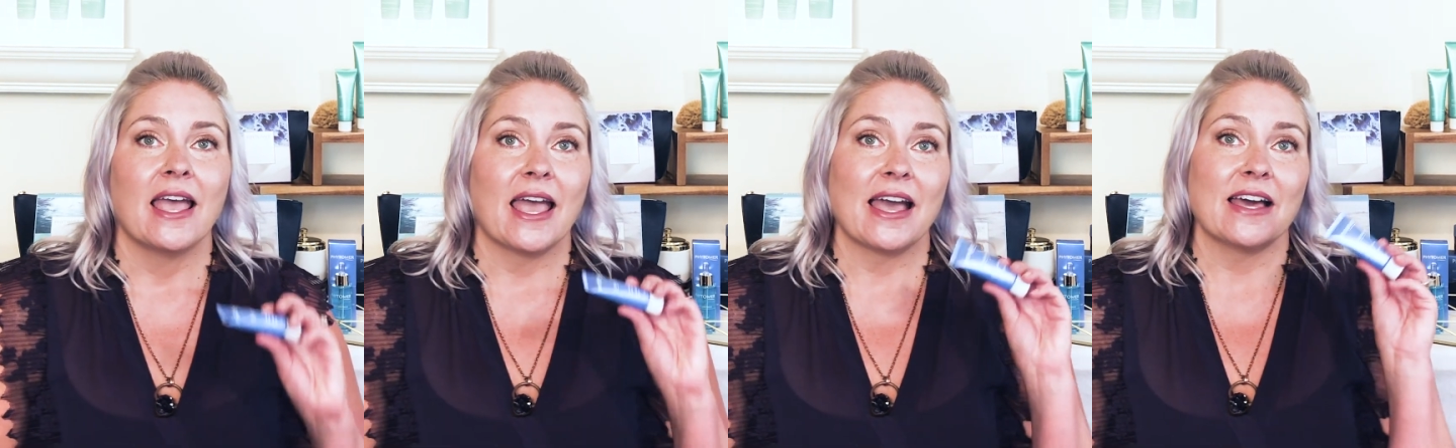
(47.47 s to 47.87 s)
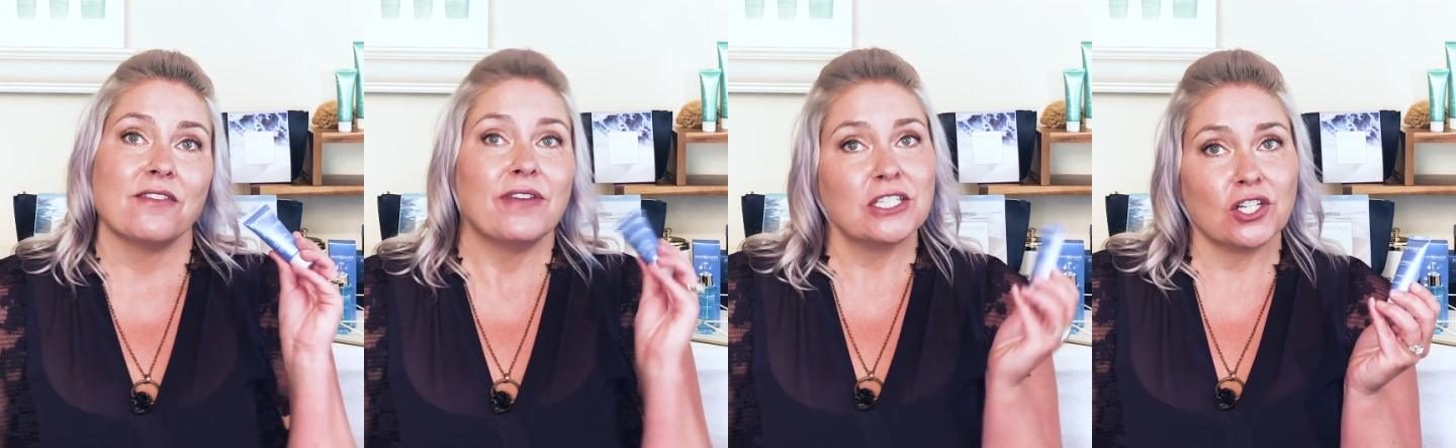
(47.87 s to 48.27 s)

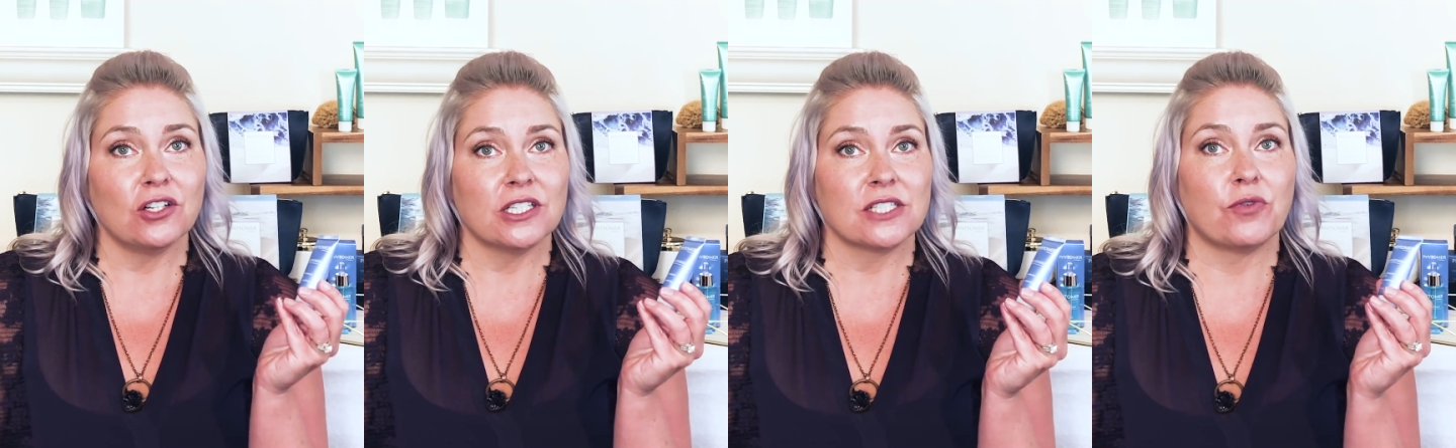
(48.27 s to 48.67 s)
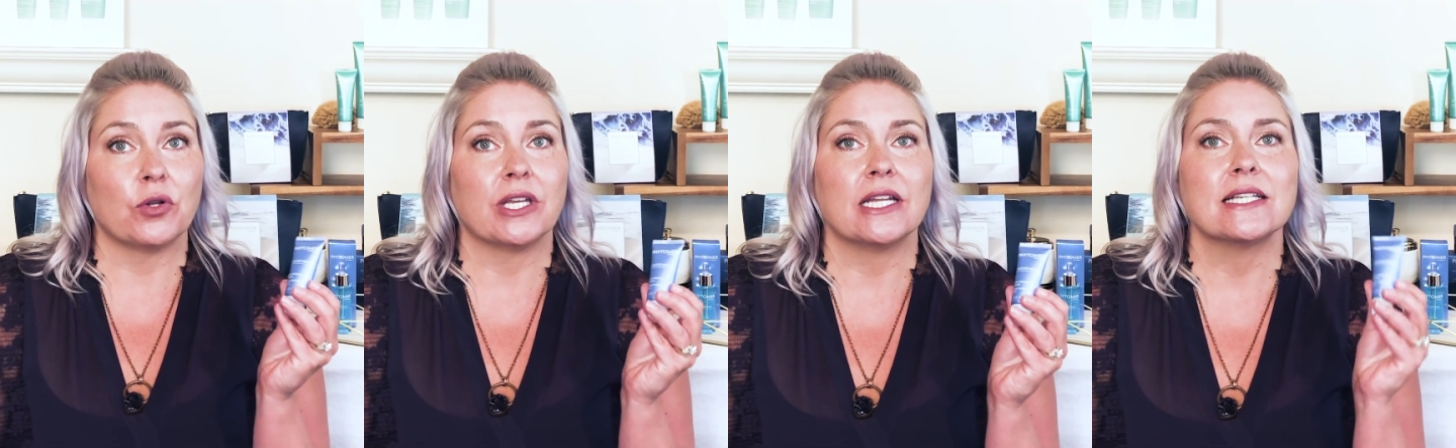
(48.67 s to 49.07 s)
And Vegetal
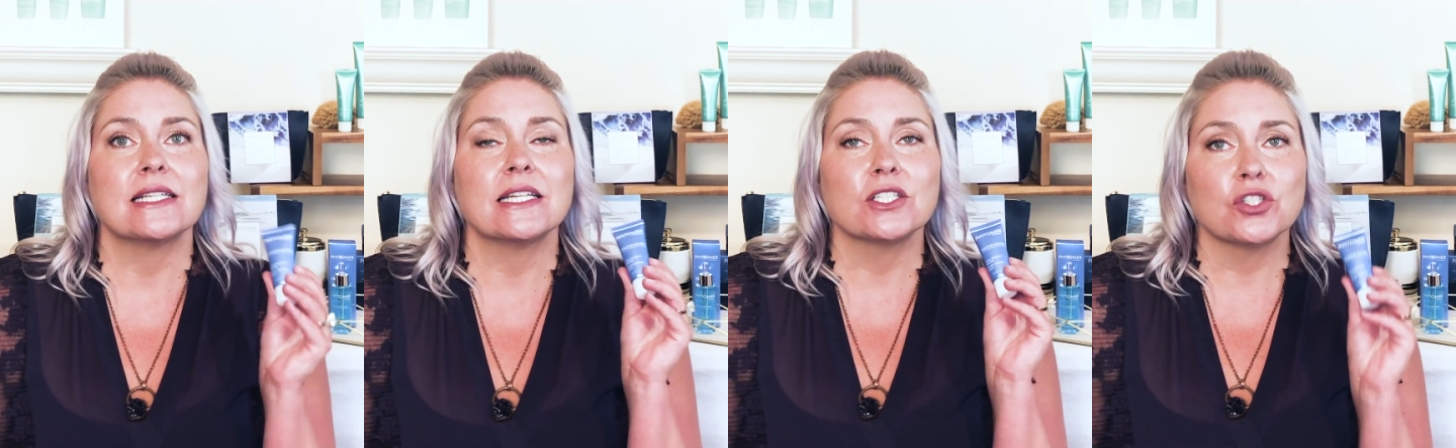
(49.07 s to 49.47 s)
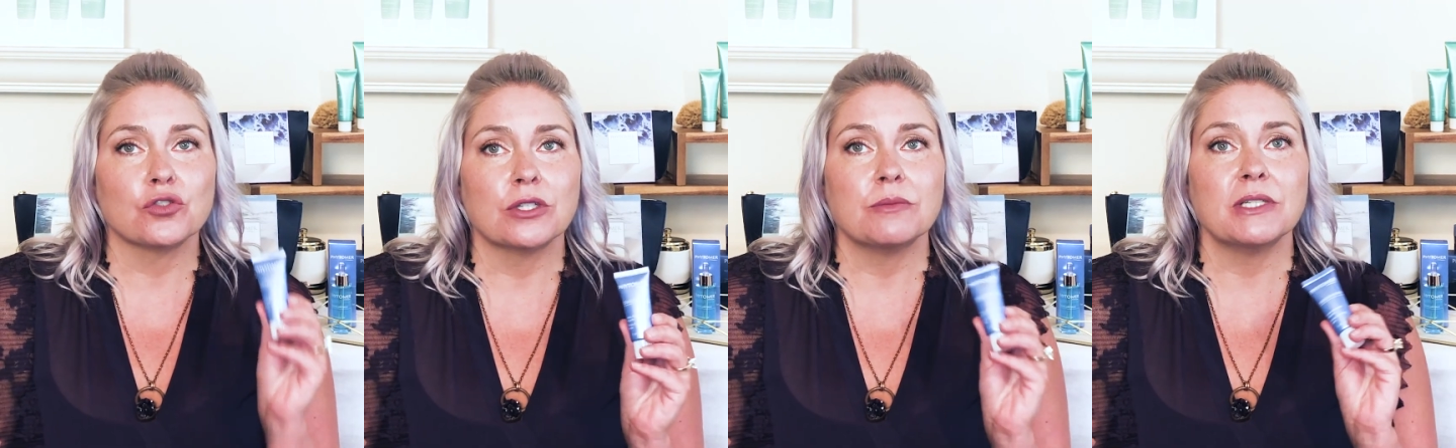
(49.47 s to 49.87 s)
Exfoliant is an
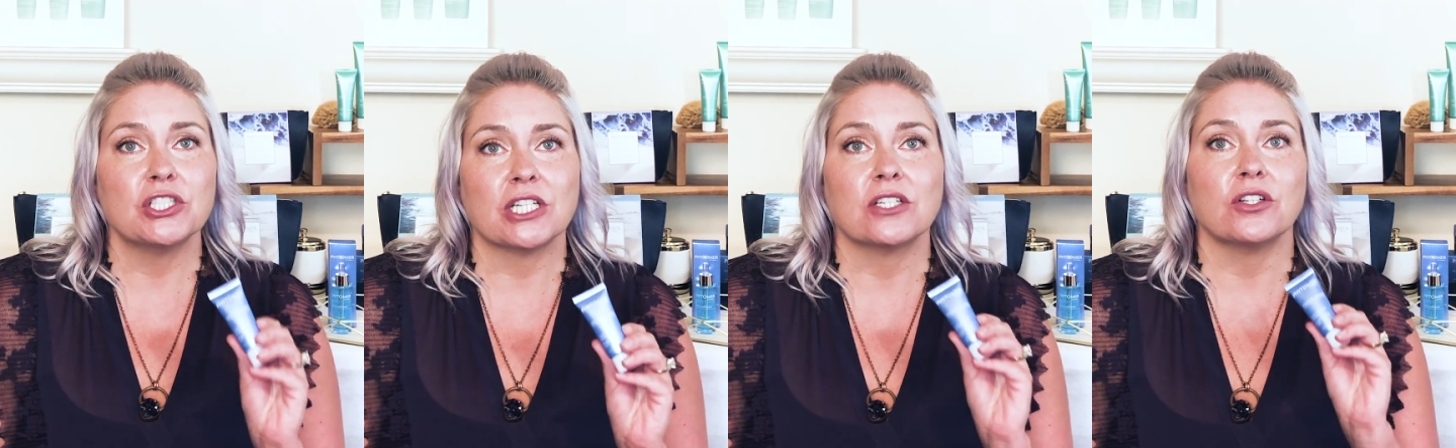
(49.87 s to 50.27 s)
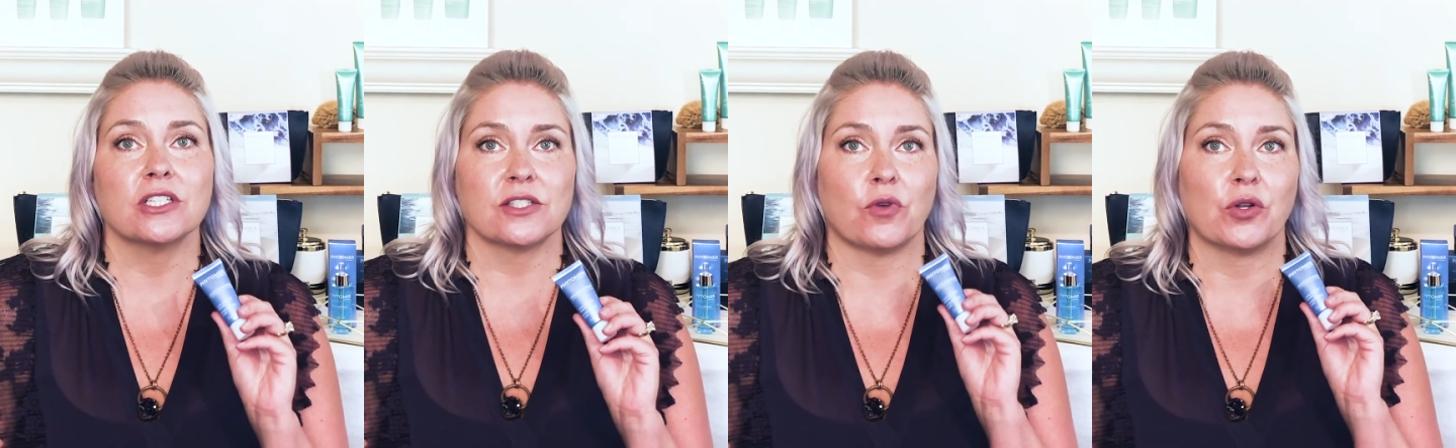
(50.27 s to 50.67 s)
extremely
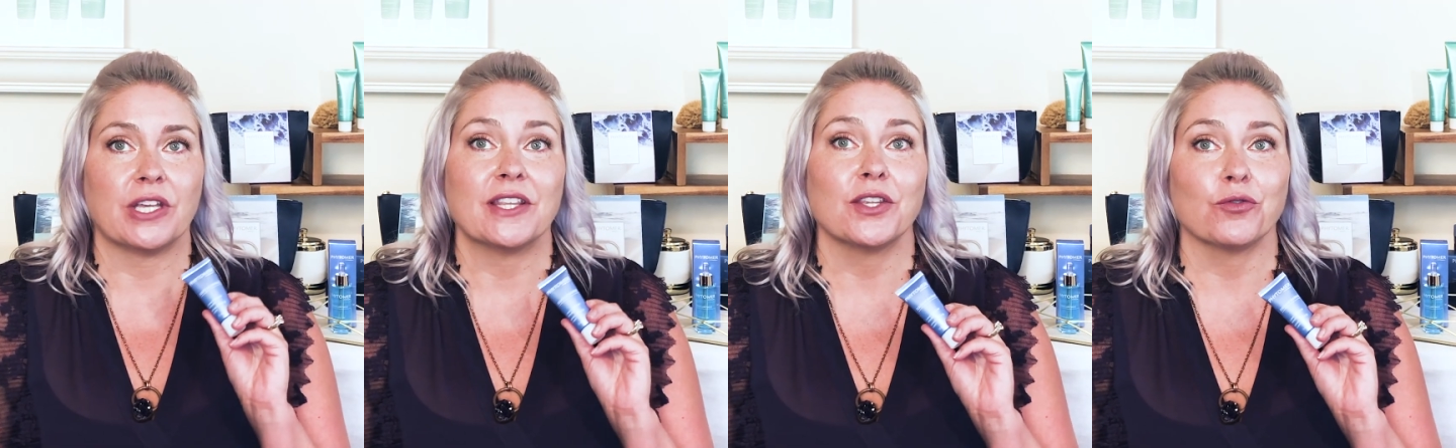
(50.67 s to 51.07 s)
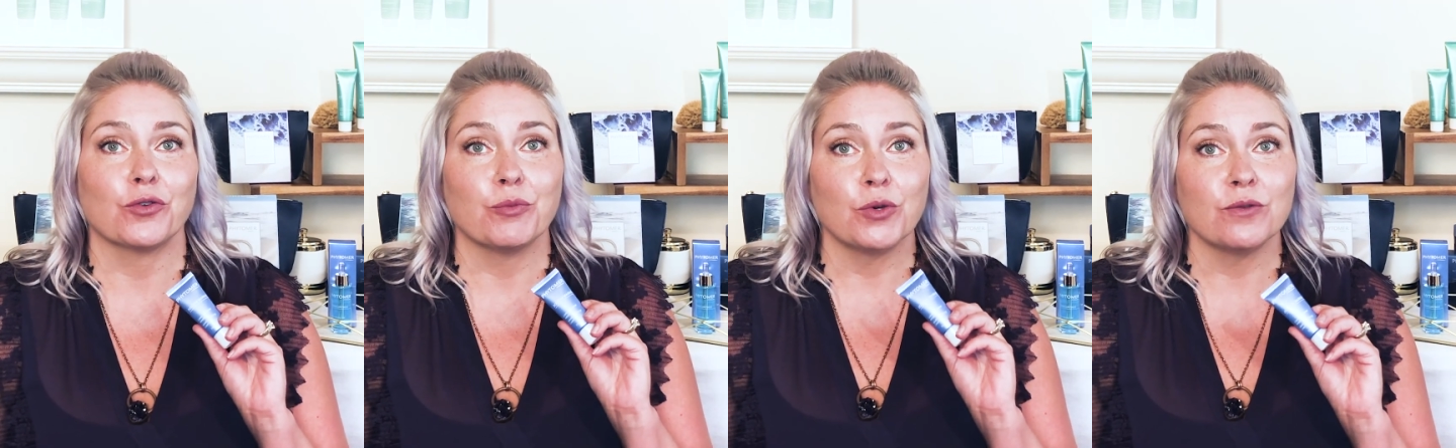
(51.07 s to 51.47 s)
gentle exfoliant that
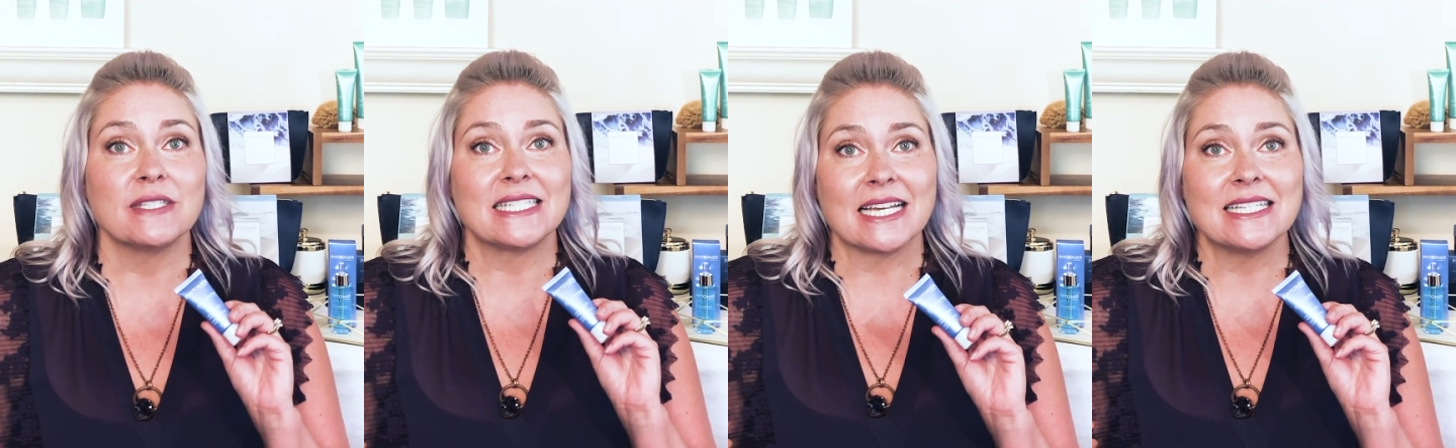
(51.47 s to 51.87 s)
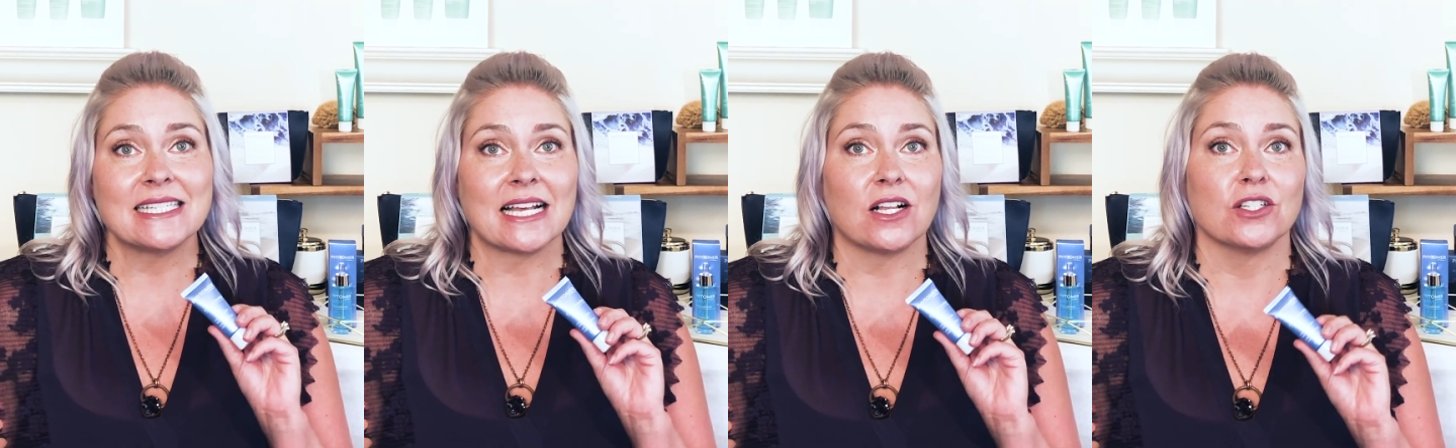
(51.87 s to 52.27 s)
removes dead
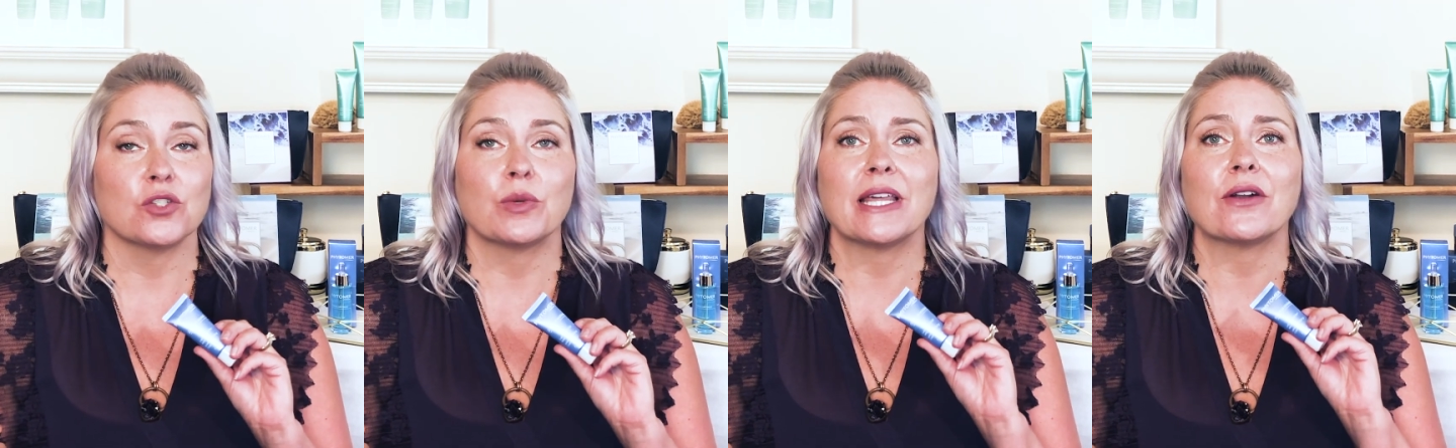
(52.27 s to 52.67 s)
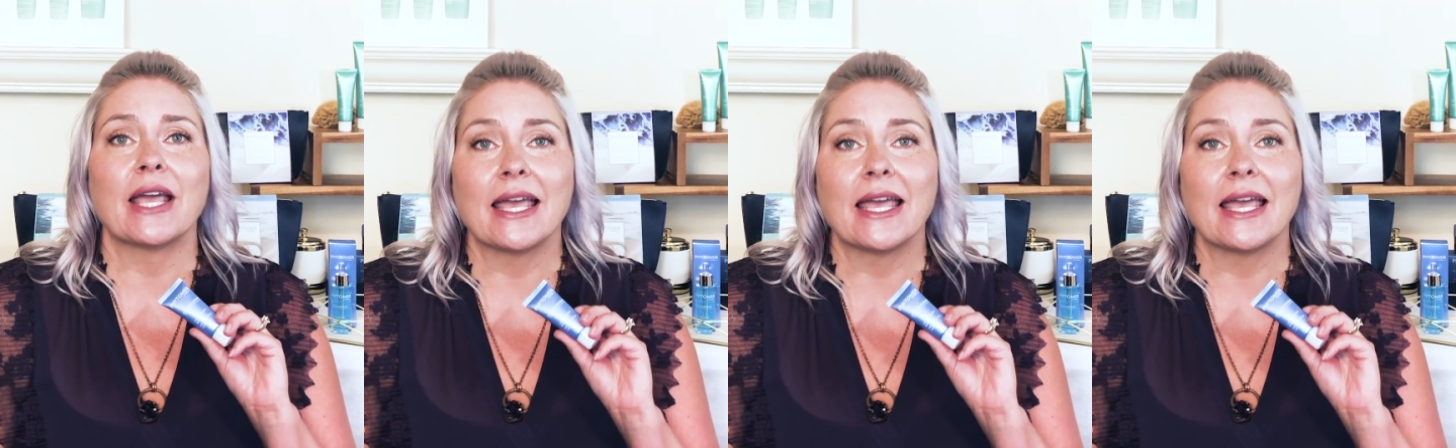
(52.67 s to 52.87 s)
cells without